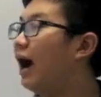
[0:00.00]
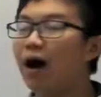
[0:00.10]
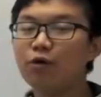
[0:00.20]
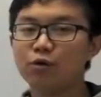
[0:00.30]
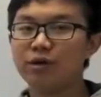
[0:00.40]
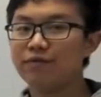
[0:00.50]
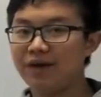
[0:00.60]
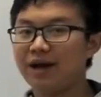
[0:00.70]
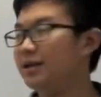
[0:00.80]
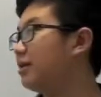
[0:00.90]
How do we
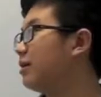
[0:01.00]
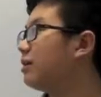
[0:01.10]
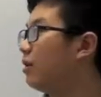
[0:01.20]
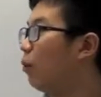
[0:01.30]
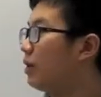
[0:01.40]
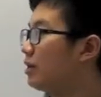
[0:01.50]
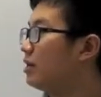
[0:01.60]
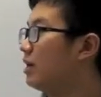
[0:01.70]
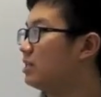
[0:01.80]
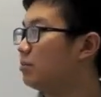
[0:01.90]
find the
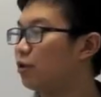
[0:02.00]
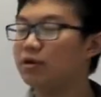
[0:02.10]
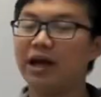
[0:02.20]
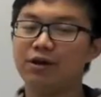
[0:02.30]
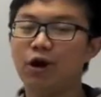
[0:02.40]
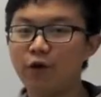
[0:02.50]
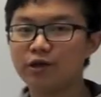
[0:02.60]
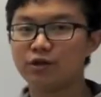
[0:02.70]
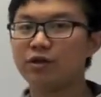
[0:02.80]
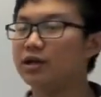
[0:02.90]
vertical asymptote and the
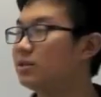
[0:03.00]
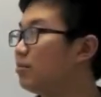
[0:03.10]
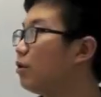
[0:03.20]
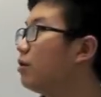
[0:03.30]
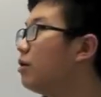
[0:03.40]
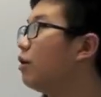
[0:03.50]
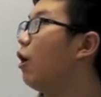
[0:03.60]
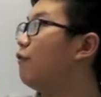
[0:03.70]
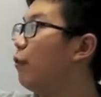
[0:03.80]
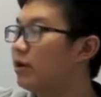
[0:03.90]
horizontal asymptote
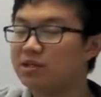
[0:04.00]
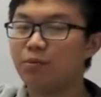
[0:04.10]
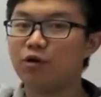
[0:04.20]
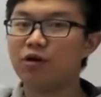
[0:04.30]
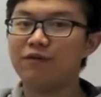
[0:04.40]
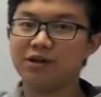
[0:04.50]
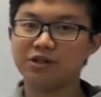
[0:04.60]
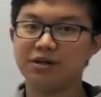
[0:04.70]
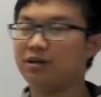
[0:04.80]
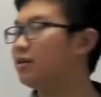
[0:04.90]
of a reciprocal function?